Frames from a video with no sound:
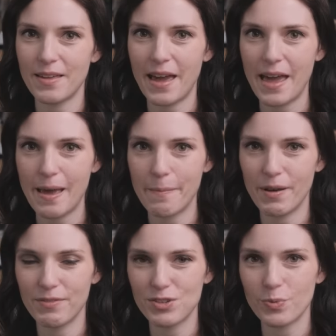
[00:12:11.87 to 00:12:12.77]
the hem
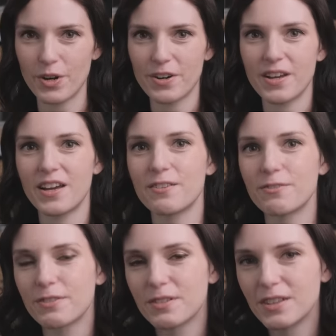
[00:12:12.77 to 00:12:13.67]
of the sweater kind
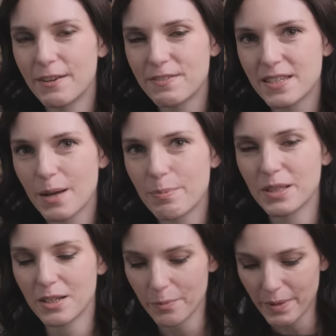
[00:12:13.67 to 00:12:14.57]
of lifts up a
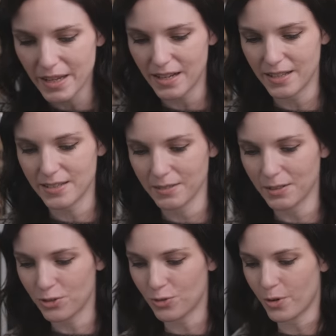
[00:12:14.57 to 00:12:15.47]
little bit. It's a
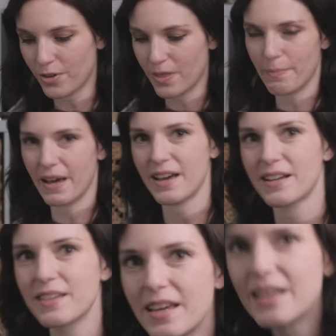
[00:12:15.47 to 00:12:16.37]
little shorter in the back.